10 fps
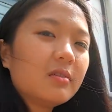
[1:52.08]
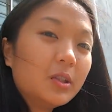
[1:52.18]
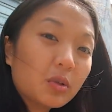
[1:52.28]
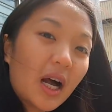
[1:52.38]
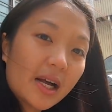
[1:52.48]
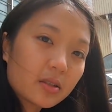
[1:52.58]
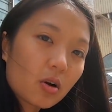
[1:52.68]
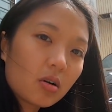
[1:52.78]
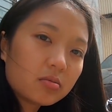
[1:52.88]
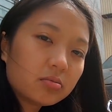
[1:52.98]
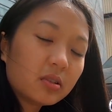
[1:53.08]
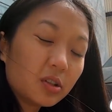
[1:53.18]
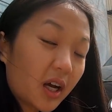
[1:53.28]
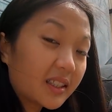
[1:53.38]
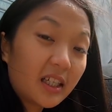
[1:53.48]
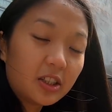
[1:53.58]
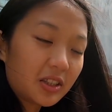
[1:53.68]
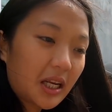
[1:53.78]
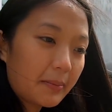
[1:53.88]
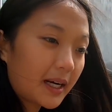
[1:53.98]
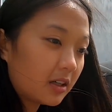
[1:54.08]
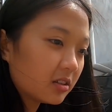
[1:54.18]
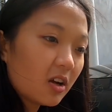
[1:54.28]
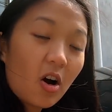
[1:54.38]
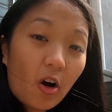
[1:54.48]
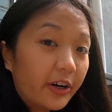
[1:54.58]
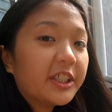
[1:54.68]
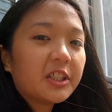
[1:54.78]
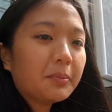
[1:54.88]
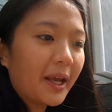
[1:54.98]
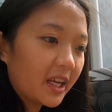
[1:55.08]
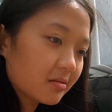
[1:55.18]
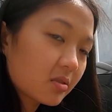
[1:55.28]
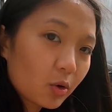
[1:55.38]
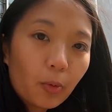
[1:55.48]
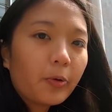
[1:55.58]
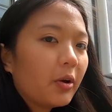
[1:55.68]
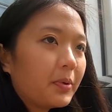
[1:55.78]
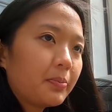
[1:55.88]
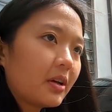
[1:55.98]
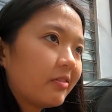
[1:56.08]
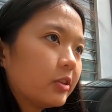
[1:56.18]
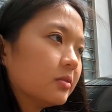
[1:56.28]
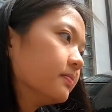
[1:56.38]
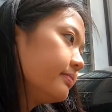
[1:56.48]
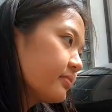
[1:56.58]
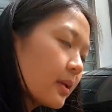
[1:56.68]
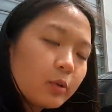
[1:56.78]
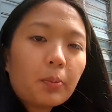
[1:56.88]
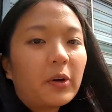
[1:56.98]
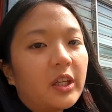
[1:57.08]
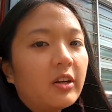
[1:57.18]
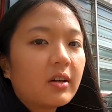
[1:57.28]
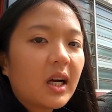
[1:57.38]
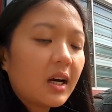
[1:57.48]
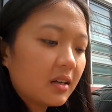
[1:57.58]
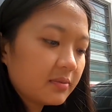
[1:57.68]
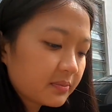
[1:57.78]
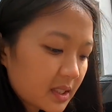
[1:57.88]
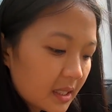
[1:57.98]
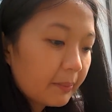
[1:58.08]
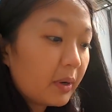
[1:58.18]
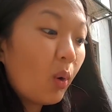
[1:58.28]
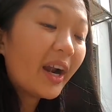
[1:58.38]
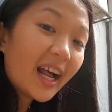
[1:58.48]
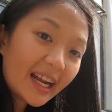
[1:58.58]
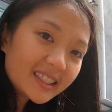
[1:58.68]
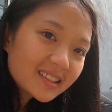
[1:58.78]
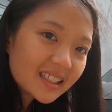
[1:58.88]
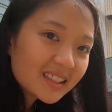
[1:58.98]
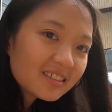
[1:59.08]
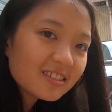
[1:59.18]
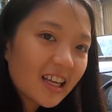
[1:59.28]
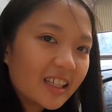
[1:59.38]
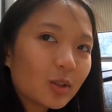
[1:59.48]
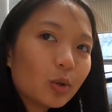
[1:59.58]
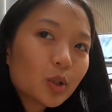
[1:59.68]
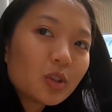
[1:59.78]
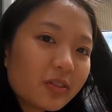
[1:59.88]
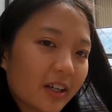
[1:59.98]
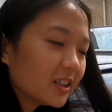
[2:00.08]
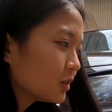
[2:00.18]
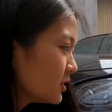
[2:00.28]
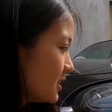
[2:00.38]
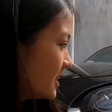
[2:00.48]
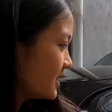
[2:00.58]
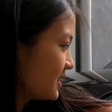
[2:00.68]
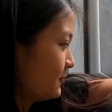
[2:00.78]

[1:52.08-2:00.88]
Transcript: new cars or new cars that just came out, original paint, go put your PPF film to protect your car. But one other thing that is also very good is,